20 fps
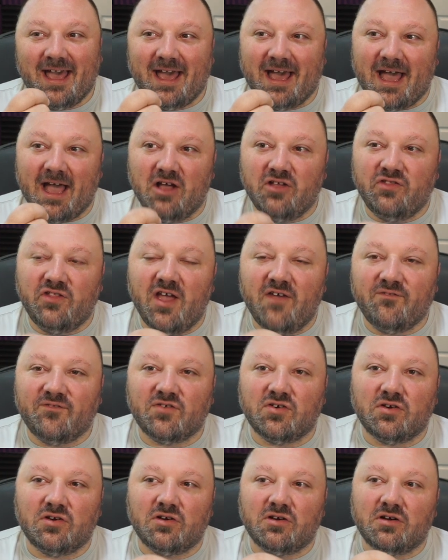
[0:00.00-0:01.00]
I'll
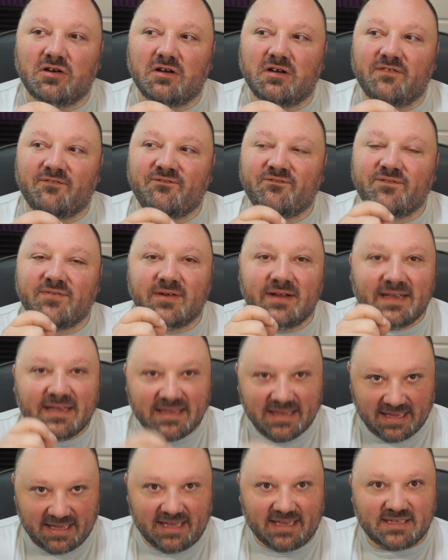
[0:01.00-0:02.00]
never
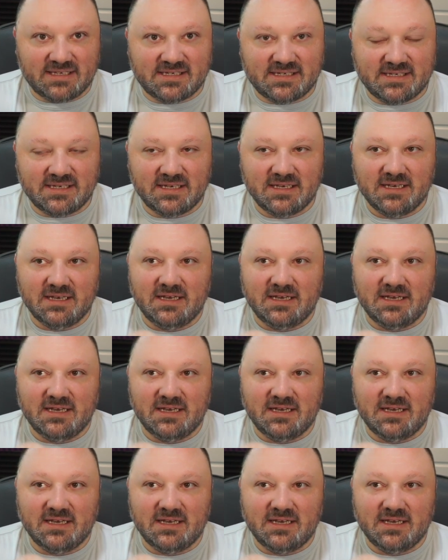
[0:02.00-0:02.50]
forget